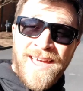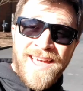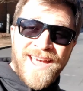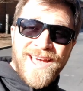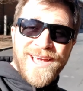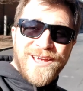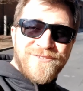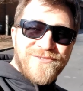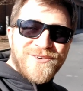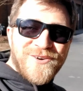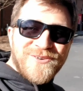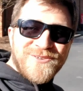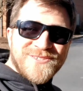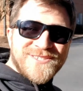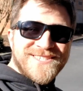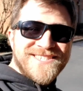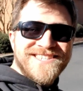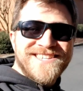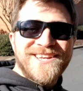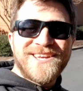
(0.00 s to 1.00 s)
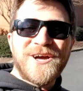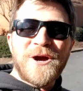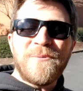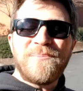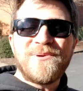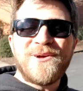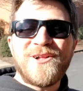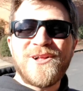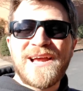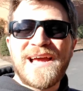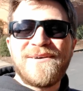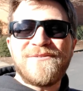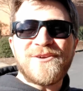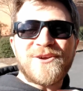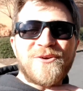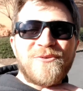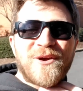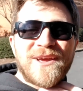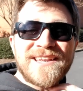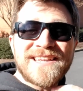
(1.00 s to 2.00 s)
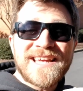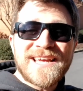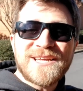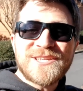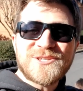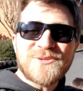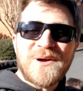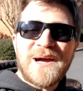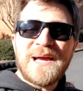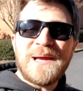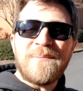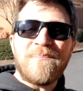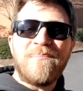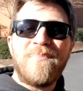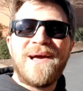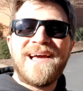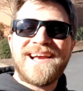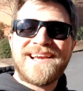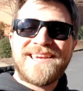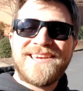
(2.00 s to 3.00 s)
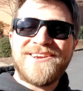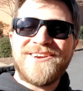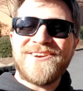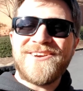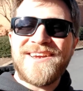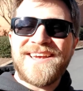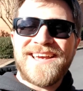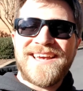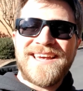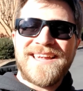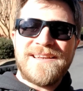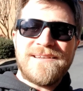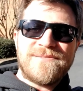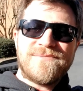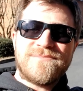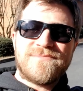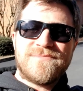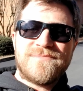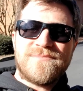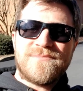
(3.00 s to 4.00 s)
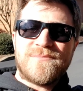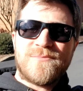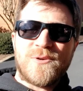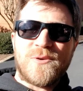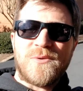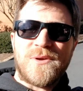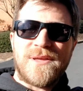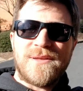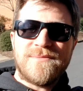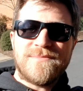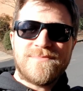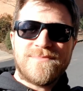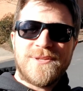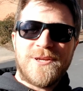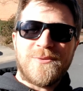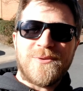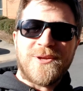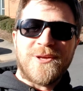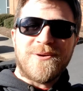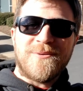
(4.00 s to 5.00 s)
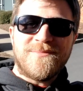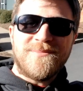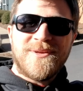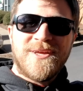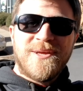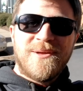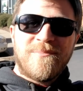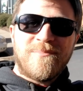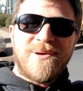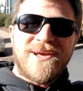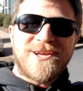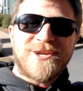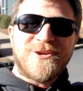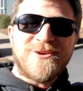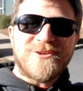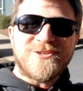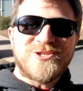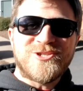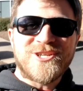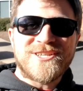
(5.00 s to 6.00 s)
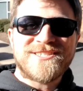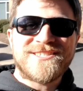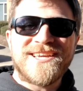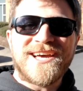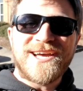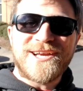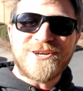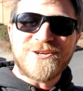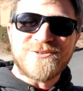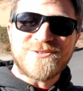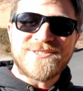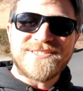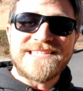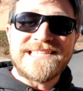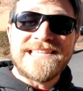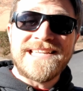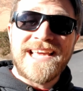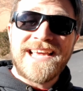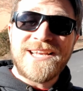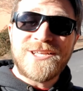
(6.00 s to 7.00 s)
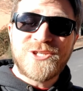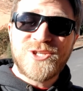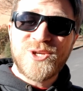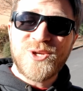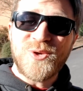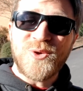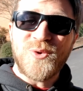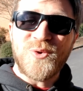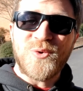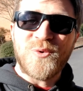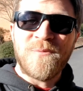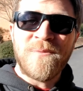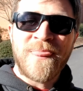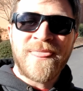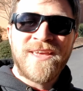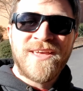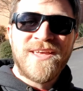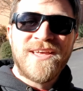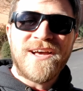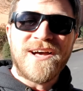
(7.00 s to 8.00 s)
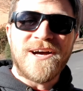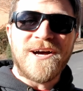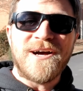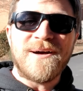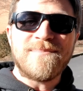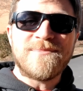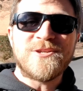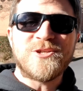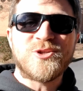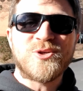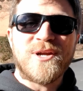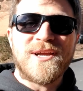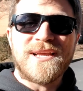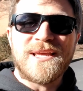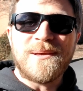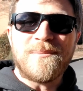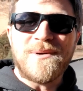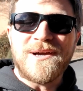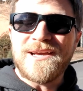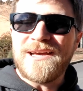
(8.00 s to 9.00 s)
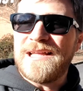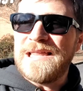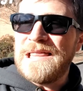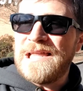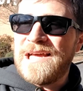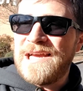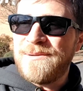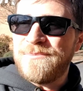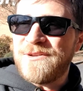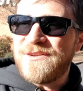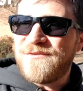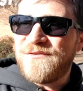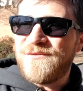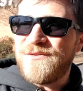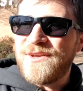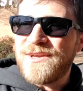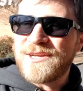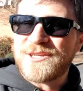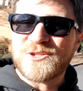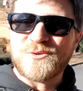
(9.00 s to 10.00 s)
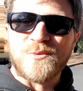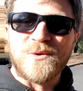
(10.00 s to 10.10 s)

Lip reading: Hey folks, hope y'all are having a great day. So I am back here at, where are we at? There we go. Back here at Just Tires day 2 to try and get my alignment fixed.